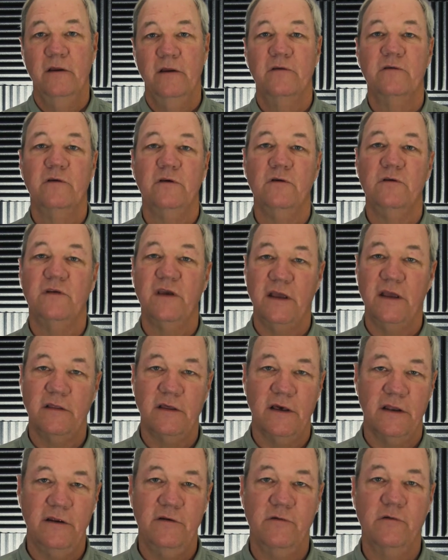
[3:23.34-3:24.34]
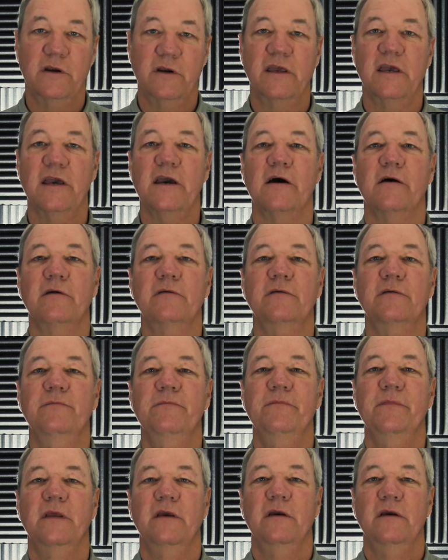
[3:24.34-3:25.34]
So you take that into account,
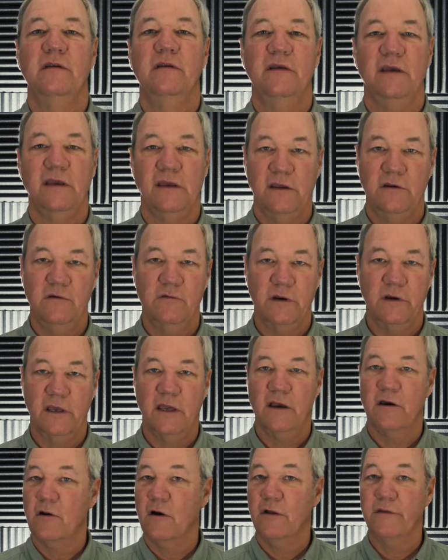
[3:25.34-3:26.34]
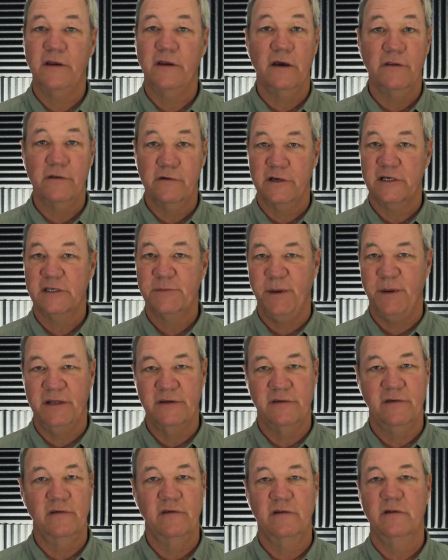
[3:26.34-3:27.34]
take into account all the other
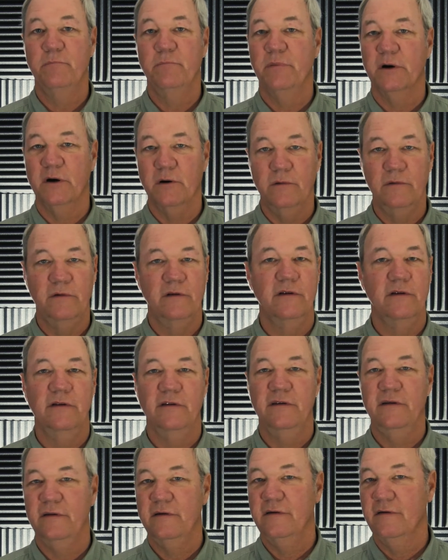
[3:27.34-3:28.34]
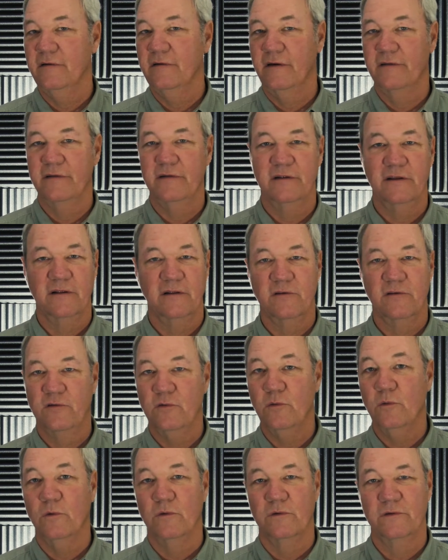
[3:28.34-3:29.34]
expenses, the boat, and all the little
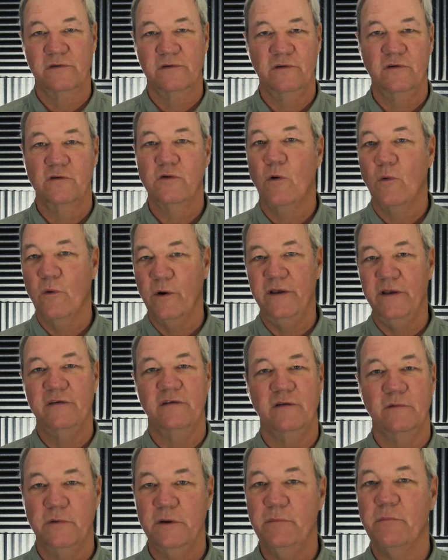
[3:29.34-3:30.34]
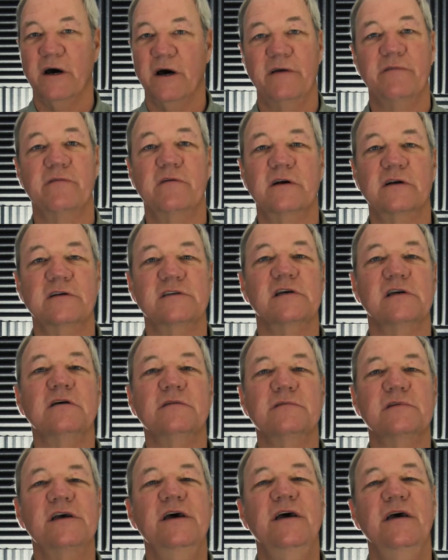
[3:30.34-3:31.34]
tools and toys that we buy for
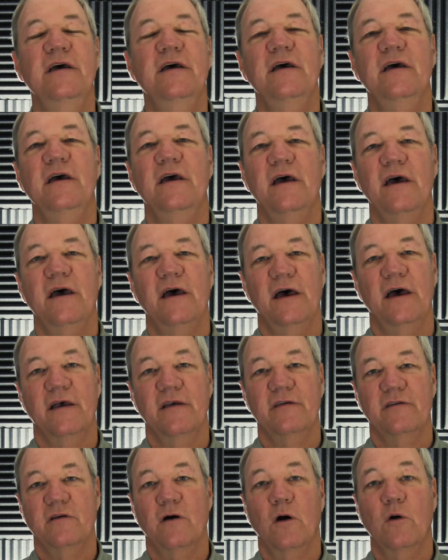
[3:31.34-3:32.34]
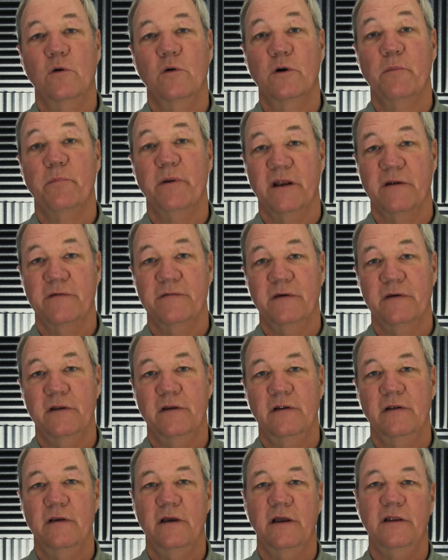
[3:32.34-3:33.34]
ourselves as owner benefit,
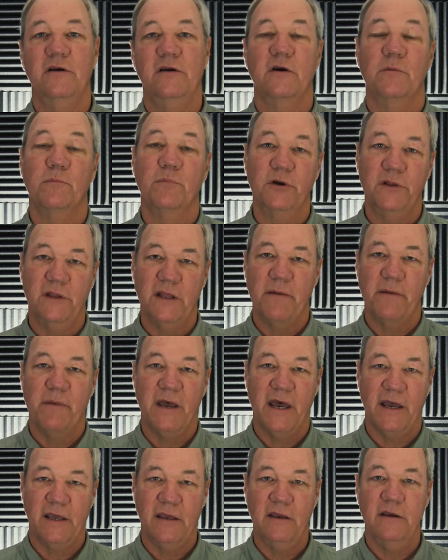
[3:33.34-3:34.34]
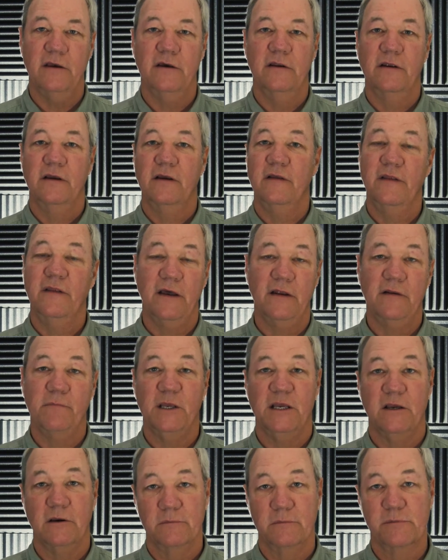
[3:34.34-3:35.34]
and you can put that back in, and that
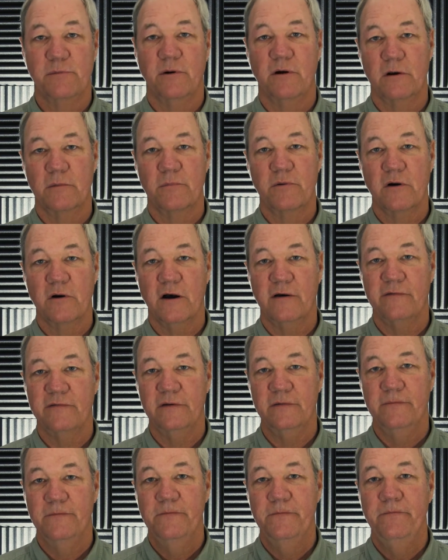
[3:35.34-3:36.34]
becomes part of profit.